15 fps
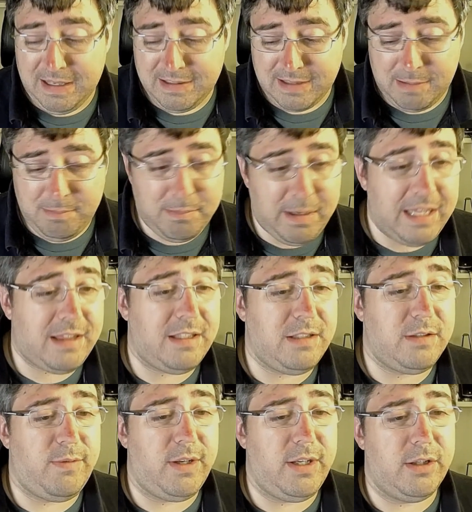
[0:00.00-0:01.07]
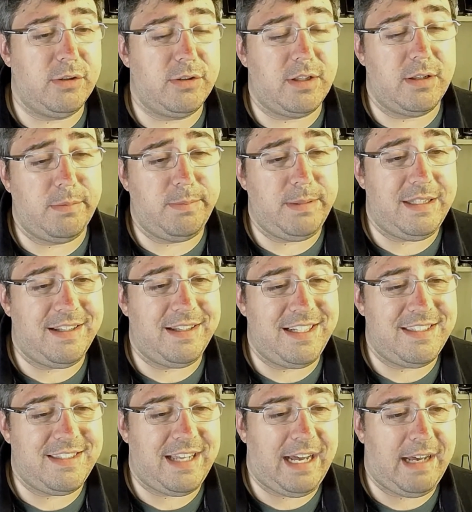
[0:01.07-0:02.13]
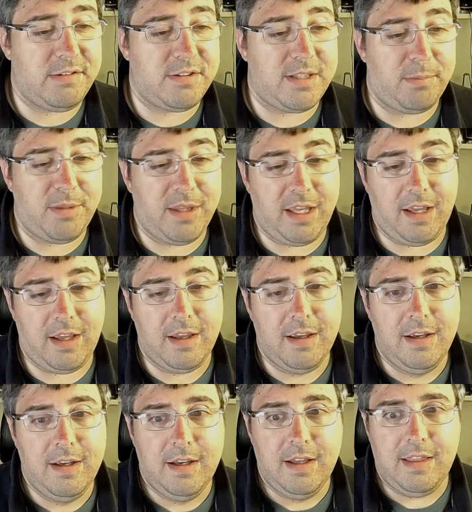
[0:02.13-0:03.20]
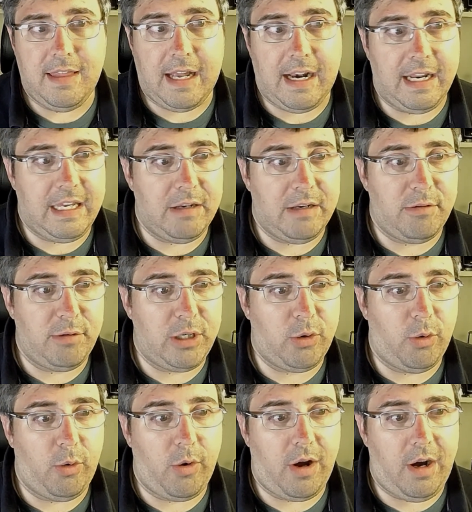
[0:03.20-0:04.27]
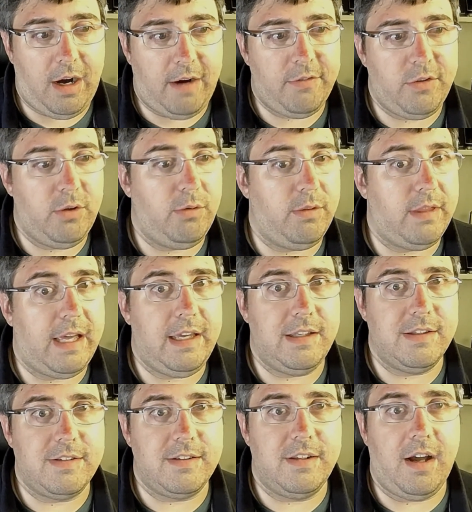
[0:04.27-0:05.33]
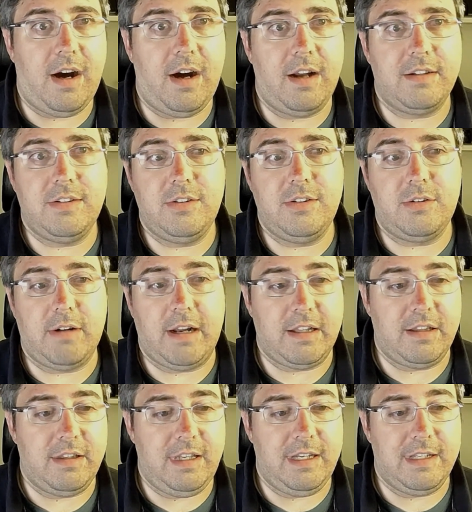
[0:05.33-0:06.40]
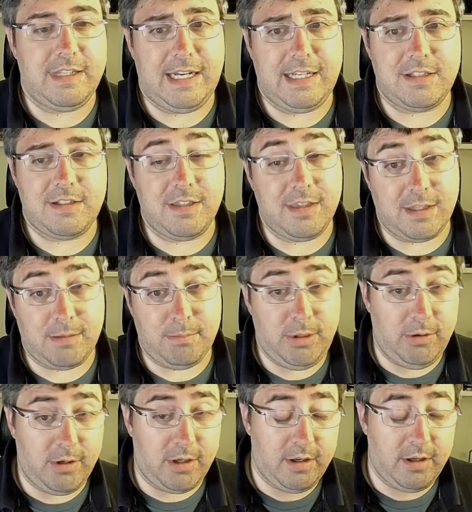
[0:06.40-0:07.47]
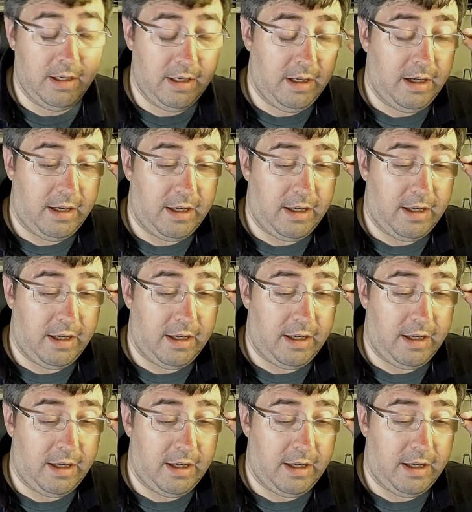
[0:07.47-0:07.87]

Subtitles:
As I make these videos, it'll be nice to have something that I can record off to that is not directly attached to the computer.